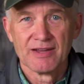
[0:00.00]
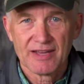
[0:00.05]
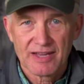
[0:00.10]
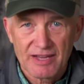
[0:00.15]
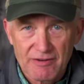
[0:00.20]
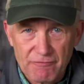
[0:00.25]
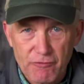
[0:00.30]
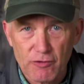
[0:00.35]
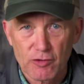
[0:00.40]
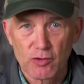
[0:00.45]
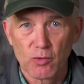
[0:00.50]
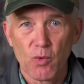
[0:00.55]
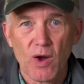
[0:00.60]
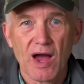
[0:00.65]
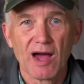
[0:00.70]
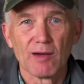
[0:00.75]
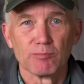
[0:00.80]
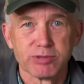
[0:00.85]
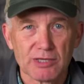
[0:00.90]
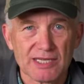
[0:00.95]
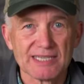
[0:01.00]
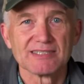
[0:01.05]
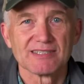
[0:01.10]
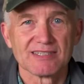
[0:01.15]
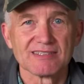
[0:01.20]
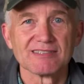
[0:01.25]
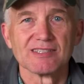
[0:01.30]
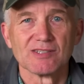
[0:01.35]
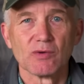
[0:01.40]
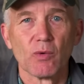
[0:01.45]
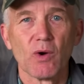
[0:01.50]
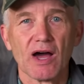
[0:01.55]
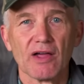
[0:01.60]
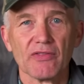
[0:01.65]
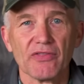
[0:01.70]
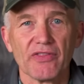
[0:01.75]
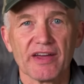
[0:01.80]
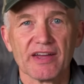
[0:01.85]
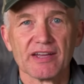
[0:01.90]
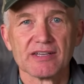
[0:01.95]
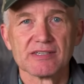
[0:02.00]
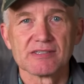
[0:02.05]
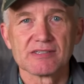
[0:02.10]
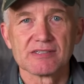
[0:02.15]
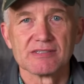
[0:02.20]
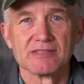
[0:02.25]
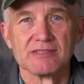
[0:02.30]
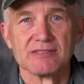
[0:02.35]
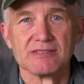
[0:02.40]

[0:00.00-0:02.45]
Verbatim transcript: and for the wild places and the wild things?